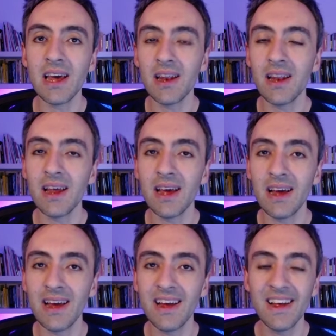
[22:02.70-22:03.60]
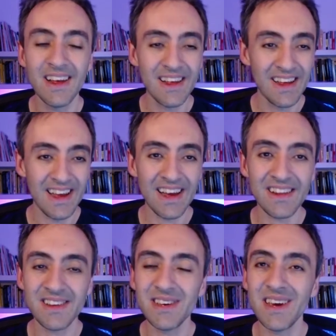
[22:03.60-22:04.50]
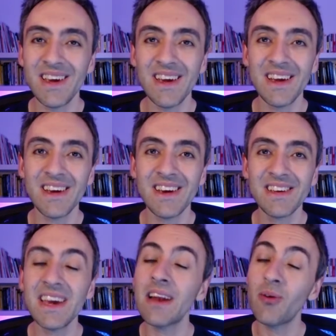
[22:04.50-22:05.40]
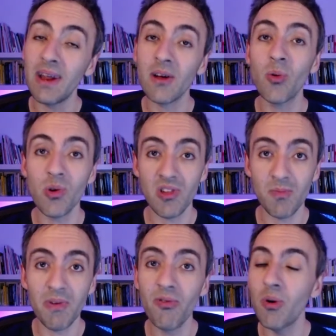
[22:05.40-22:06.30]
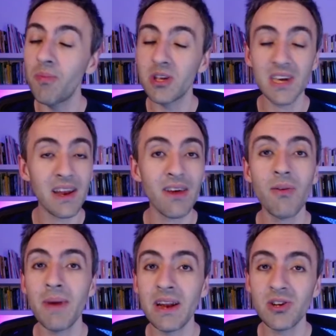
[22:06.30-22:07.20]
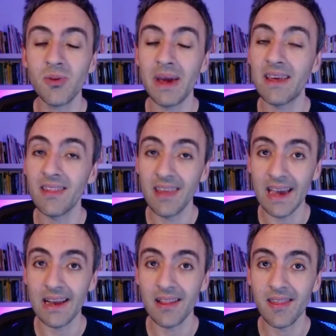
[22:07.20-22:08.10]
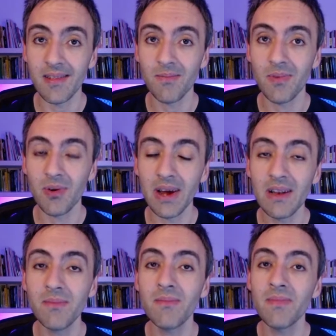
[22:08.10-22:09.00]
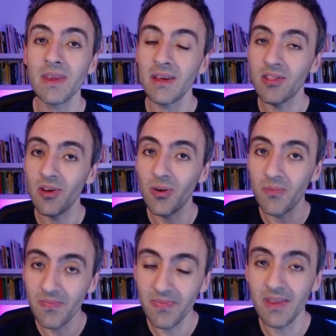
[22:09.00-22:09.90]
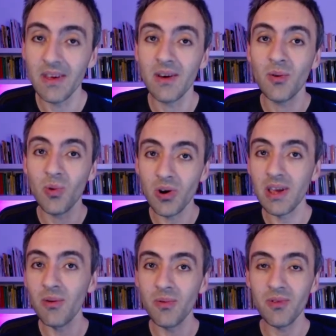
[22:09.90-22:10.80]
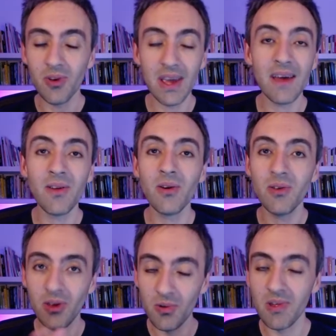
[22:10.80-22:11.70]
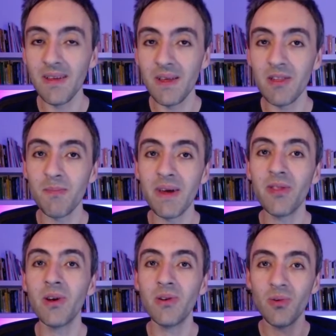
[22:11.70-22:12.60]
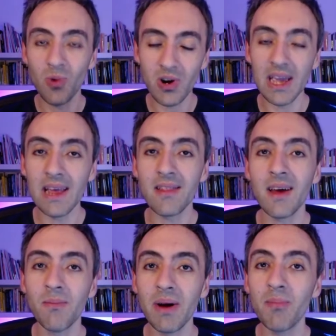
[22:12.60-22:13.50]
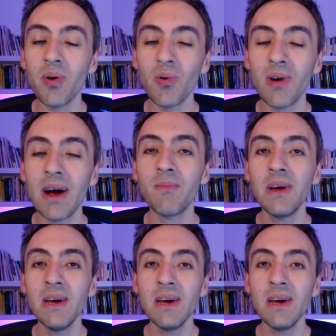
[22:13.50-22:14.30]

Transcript: and she had created courses before, but she had never managed to make sales, right? So working together, using this method, working inside my program,